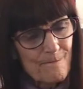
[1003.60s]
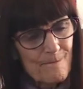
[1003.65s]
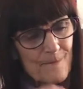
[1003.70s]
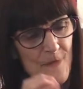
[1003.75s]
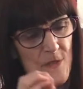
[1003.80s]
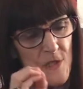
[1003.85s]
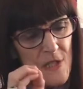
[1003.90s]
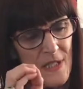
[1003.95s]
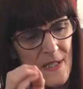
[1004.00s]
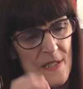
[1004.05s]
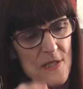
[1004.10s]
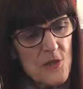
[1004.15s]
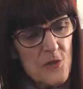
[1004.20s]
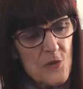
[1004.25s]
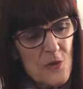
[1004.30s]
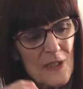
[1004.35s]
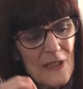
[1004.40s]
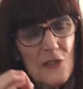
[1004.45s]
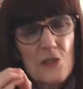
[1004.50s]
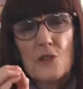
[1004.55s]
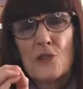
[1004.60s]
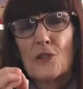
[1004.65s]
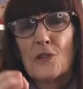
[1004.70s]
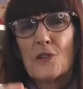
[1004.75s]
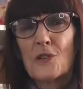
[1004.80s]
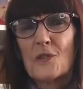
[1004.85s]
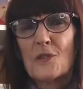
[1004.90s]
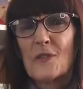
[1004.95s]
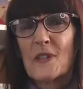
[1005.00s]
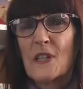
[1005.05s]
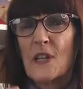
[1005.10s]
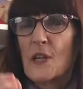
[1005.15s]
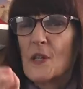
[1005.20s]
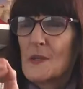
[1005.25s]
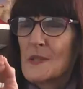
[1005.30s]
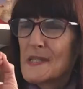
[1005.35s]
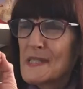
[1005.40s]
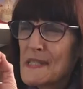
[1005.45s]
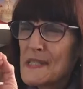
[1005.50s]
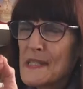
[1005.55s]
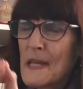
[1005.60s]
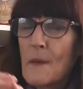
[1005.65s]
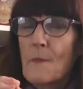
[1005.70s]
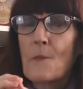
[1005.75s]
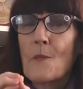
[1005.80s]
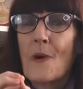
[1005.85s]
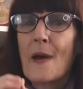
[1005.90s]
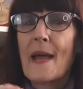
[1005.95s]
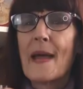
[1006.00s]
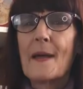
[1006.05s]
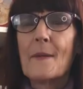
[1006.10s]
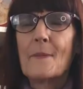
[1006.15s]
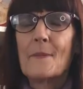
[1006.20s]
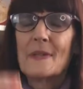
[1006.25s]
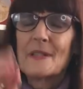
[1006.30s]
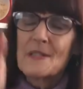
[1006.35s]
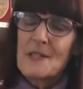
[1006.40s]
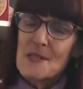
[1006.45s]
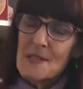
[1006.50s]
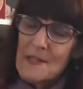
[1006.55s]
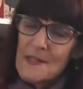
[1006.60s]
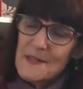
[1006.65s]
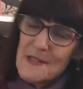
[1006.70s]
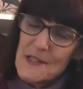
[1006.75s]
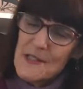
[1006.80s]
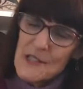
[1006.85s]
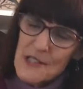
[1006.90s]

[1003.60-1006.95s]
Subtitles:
just struck a nerve, you know, in some way, but just